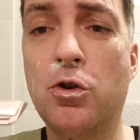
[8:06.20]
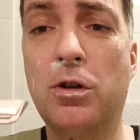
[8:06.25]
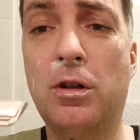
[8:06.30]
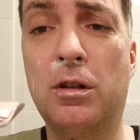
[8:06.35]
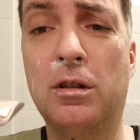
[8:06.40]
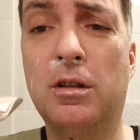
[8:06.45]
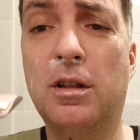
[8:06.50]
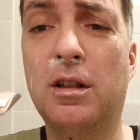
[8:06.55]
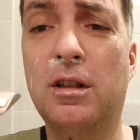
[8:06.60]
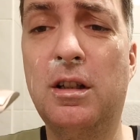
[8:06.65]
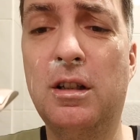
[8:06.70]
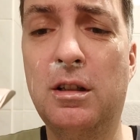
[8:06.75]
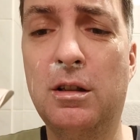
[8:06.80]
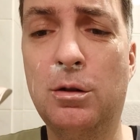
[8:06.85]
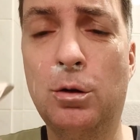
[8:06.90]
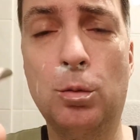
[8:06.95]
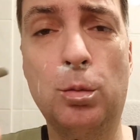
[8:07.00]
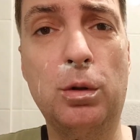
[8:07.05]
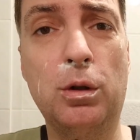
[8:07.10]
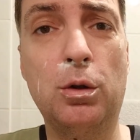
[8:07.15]
are intended
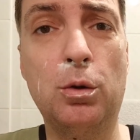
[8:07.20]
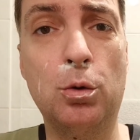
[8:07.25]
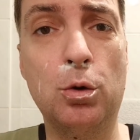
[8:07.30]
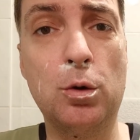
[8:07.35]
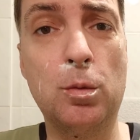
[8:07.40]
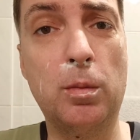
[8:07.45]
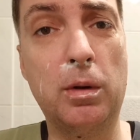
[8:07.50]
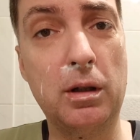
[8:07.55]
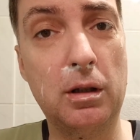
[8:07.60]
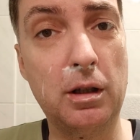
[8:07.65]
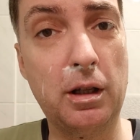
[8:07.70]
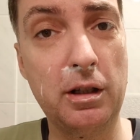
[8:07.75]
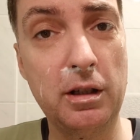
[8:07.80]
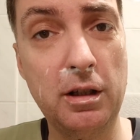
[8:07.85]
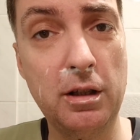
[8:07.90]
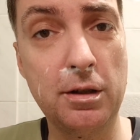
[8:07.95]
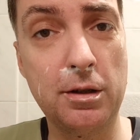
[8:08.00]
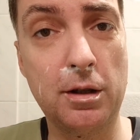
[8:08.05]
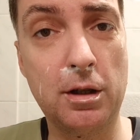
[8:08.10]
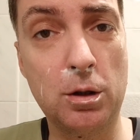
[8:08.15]
to be used by
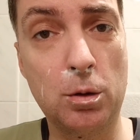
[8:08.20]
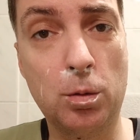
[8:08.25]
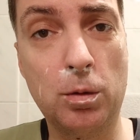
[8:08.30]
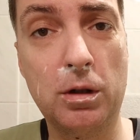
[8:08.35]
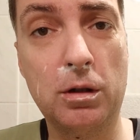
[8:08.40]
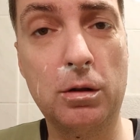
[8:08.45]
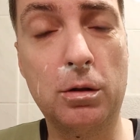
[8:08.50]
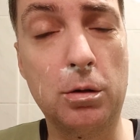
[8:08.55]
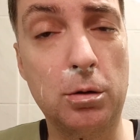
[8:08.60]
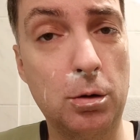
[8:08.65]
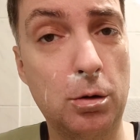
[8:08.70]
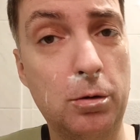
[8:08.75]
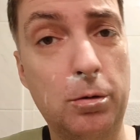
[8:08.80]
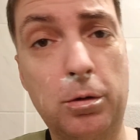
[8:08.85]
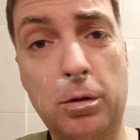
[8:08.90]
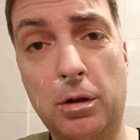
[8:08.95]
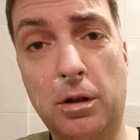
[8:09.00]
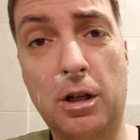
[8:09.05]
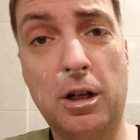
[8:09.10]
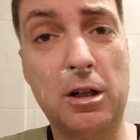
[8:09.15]
ladies as well, you know,
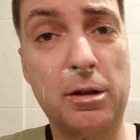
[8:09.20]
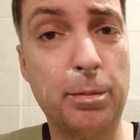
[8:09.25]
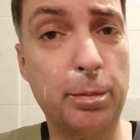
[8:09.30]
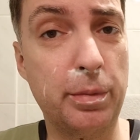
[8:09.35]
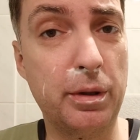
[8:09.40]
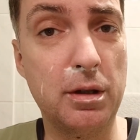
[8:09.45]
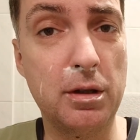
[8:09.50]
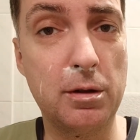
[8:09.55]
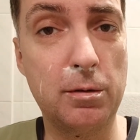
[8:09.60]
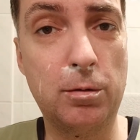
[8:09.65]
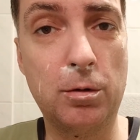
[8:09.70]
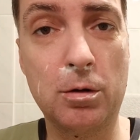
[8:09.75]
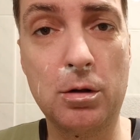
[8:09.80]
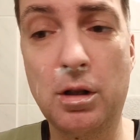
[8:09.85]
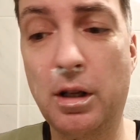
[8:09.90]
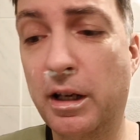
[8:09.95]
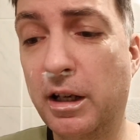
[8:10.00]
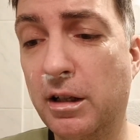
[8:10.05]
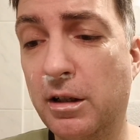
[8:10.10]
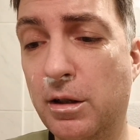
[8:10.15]
for armpits, for
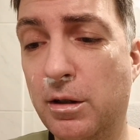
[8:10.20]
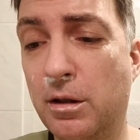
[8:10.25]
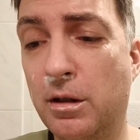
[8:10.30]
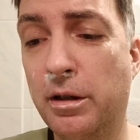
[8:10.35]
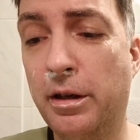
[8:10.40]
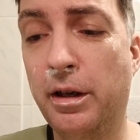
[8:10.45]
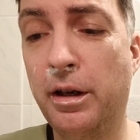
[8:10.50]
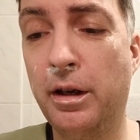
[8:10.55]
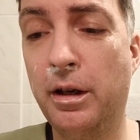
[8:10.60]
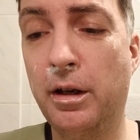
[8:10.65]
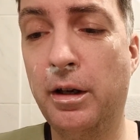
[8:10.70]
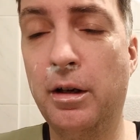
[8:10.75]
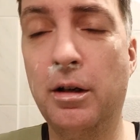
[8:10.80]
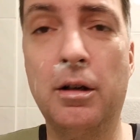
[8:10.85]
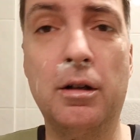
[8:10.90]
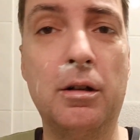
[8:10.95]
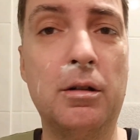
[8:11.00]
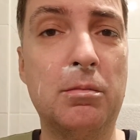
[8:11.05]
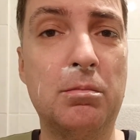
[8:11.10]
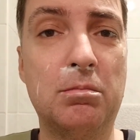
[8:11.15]
legs.
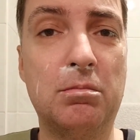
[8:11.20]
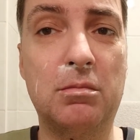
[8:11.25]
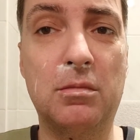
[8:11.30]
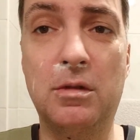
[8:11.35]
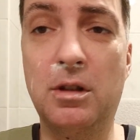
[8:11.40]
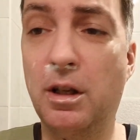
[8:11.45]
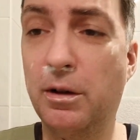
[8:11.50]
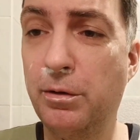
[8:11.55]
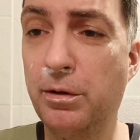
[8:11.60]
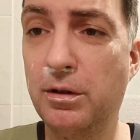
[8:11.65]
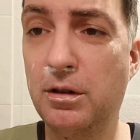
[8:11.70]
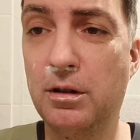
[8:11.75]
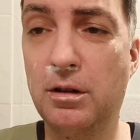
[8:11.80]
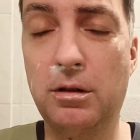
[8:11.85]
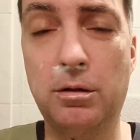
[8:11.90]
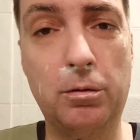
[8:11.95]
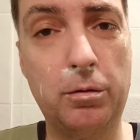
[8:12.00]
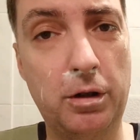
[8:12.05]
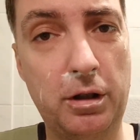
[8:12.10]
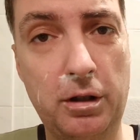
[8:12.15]

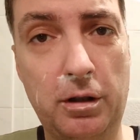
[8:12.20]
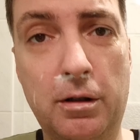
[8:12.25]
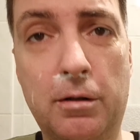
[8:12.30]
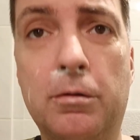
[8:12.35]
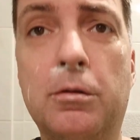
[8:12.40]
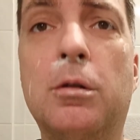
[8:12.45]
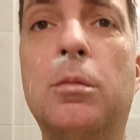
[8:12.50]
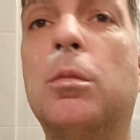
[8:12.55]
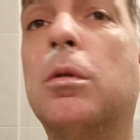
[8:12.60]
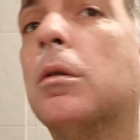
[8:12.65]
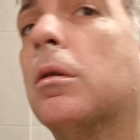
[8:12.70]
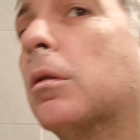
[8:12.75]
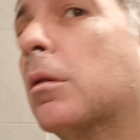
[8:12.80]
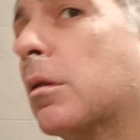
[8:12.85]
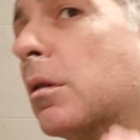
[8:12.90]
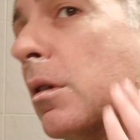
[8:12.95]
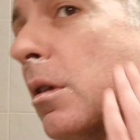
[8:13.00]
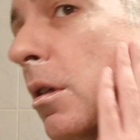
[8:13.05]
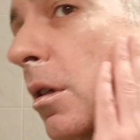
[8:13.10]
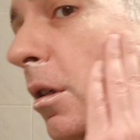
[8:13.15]
Definitely very comfortable
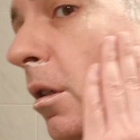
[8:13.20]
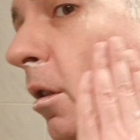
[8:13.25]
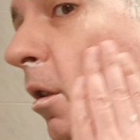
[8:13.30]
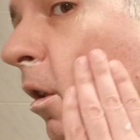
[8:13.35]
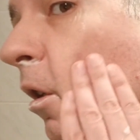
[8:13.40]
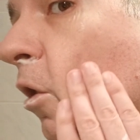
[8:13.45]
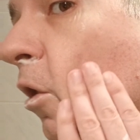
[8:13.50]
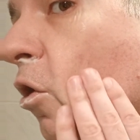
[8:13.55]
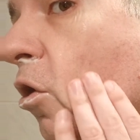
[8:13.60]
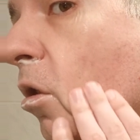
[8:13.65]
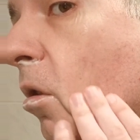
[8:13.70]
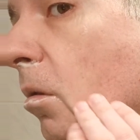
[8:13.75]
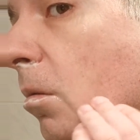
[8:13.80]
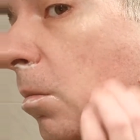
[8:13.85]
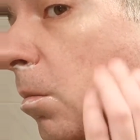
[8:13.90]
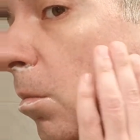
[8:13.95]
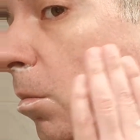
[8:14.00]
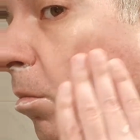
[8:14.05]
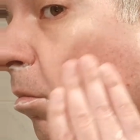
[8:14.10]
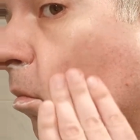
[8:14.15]

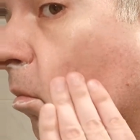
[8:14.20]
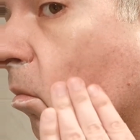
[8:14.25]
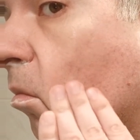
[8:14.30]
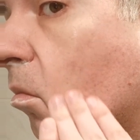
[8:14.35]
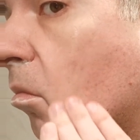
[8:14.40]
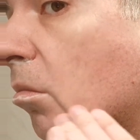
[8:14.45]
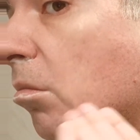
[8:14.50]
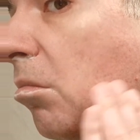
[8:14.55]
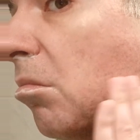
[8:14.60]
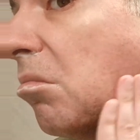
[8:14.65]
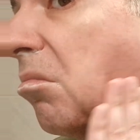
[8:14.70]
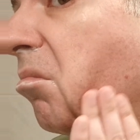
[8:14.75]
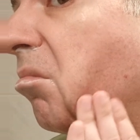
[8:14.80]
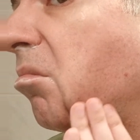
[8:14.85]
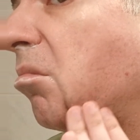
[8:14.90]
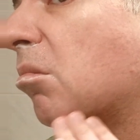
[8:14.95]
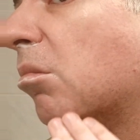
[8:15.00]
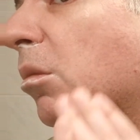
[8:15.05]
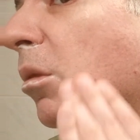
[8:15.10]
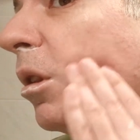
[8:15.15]
sensation.
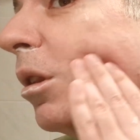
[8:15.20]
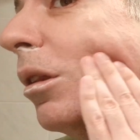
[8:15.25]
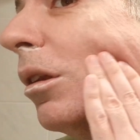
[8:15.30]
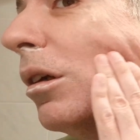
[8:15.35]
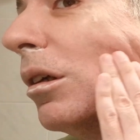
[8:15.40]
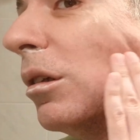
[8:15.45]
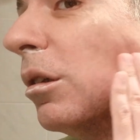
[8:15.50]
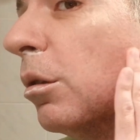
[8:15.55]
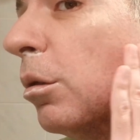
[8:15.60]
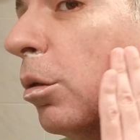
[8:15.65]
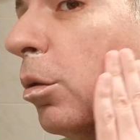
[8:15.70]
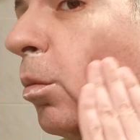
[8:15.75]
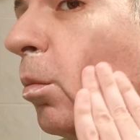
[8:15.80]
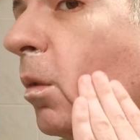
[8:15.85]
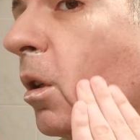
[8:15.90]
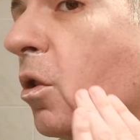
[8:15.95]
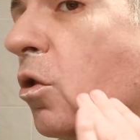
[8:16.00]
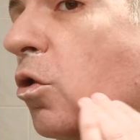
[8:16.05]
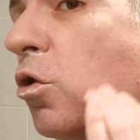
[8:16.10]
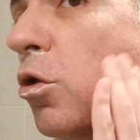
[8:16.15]
Not too
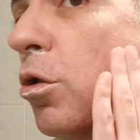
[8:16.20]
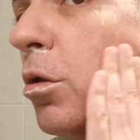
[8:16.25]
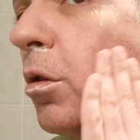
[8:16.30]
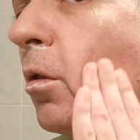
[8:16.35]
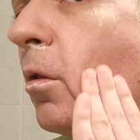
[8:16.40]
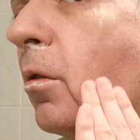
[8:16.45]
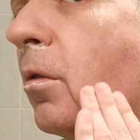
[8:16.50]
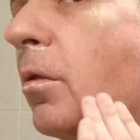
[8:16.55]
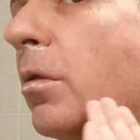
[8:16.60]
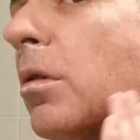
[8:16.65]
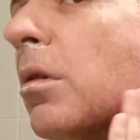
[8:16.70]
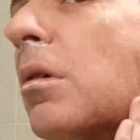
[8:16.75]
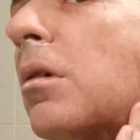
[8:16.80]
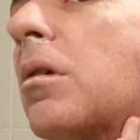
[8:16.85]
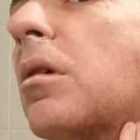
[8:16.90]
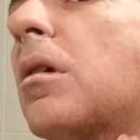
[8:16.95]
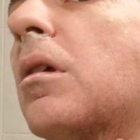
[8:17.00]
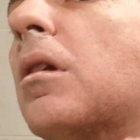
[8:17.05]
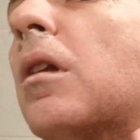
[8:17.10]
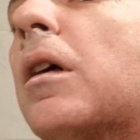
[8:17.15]
much of
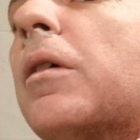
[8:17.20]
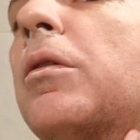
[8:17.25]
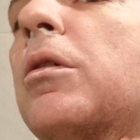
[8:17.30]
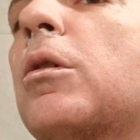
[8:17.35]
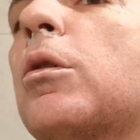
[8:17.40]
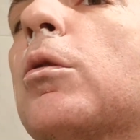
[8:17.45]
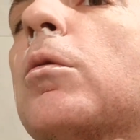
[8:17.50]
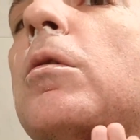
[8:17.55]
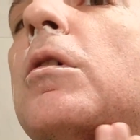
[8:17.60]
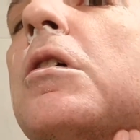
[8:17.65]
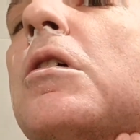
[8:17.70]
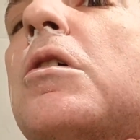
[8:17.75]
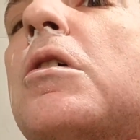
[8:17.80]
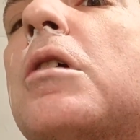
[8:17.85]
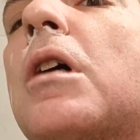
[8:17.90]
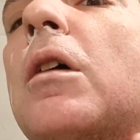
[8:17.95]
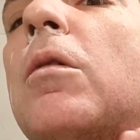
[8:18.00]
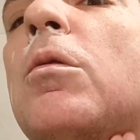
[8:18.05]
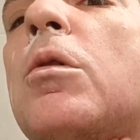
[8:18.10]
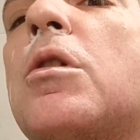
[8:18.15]
leftovers.
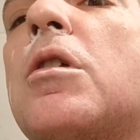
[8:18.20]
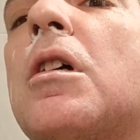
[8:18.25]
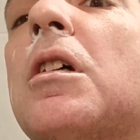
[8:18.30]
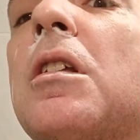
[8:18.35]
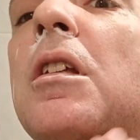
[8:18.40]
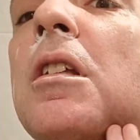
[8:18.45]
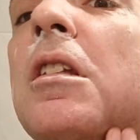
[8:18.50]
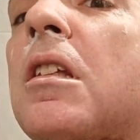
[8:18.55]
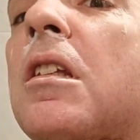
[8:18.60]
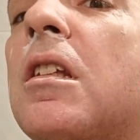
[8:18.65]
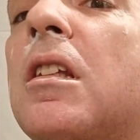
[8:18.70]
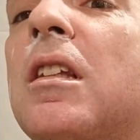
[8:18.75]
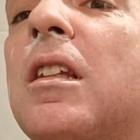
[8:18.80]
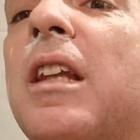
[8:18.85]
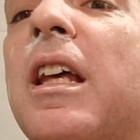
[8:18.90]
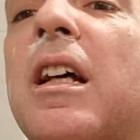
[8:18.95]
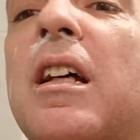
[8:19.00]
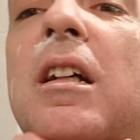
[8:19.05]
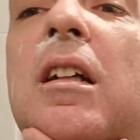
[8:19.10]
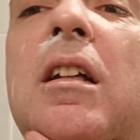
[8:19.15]
I would say that
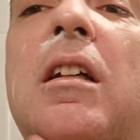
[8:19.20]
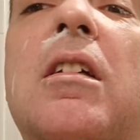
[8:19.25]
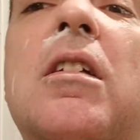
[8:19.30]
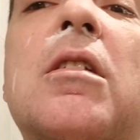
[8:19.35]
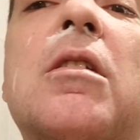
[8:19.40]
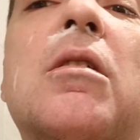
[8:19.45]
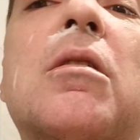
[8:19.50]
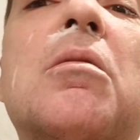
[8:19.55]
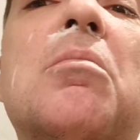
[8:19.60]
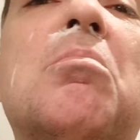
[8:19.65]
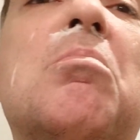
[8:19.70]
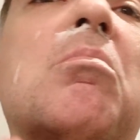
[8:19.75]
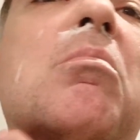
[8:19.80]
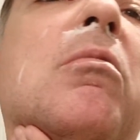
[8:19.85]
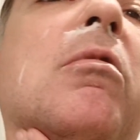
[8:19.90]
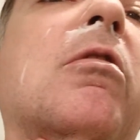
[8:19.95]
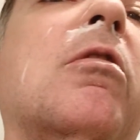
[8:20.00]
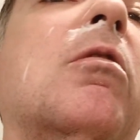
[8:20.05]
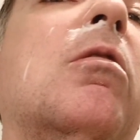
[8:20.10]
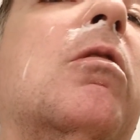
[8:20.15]
neck is
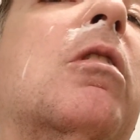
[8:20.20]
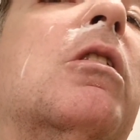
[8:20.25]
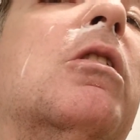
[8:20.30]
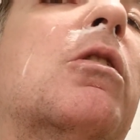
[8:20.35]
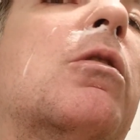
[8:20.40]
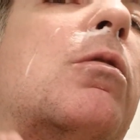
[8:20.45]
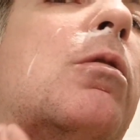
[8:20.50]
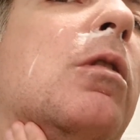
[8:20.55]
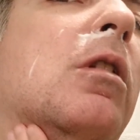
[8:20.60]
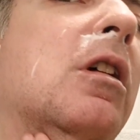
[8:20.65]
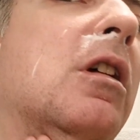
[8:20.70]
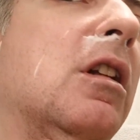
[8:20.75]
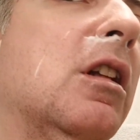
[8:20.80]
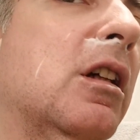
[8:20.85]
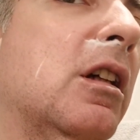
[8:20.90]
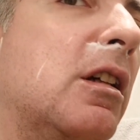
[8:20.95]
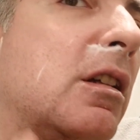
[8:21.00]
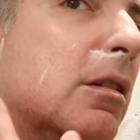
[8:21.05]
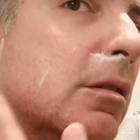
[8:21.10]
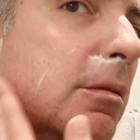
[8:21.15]
wonderfully
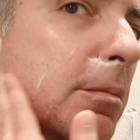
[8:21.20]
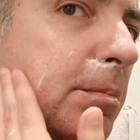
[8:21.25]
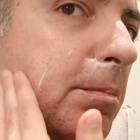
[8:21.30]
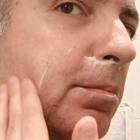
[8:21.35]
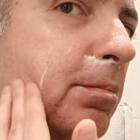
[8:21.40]
clean.